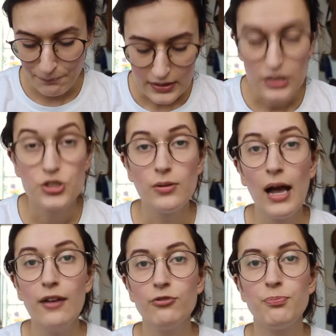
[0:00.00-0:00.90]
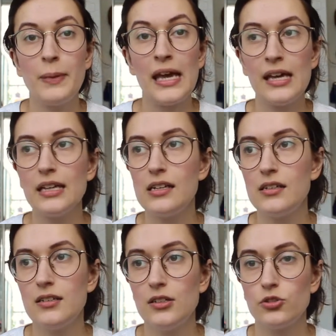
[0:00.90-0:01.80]
They do have
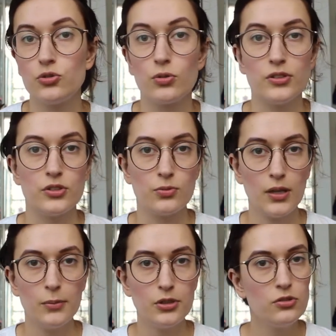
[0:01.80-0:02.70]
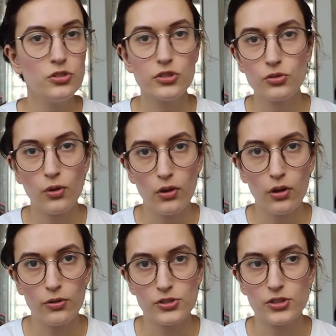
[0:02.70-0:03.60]
paid stories as well, but you can just ignore
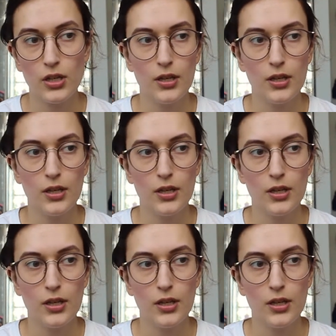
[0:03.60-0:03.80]
those